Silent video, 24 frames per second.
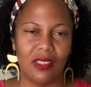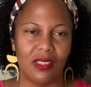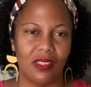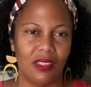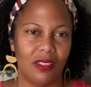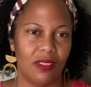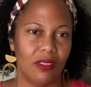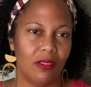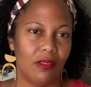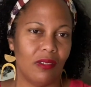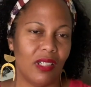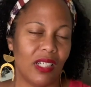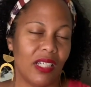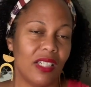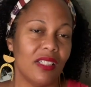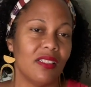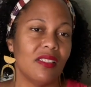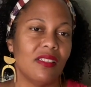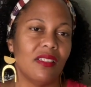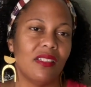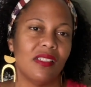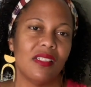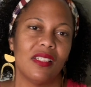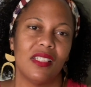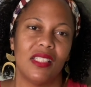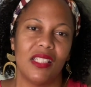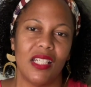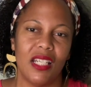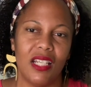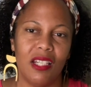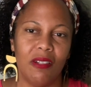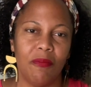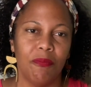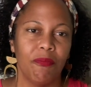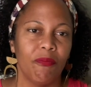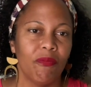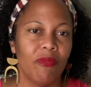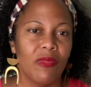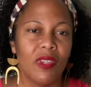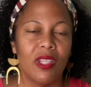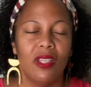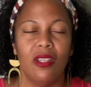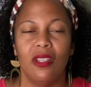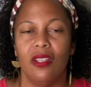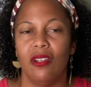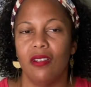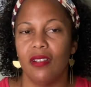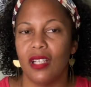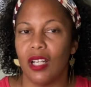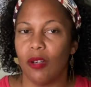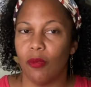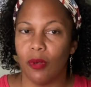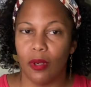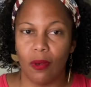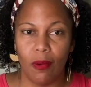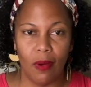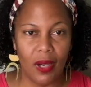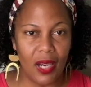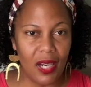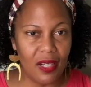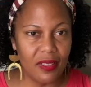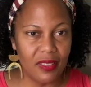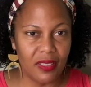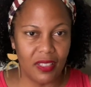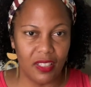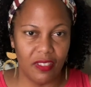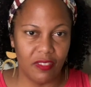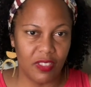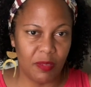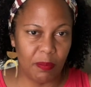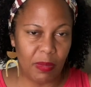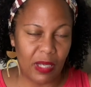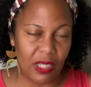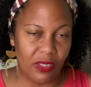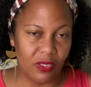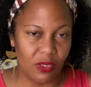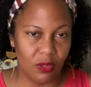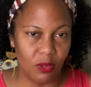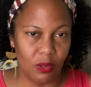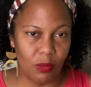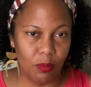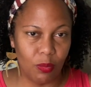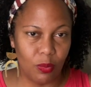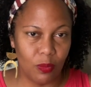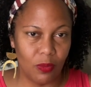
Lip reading: I guess in the state, you're not required to give spousal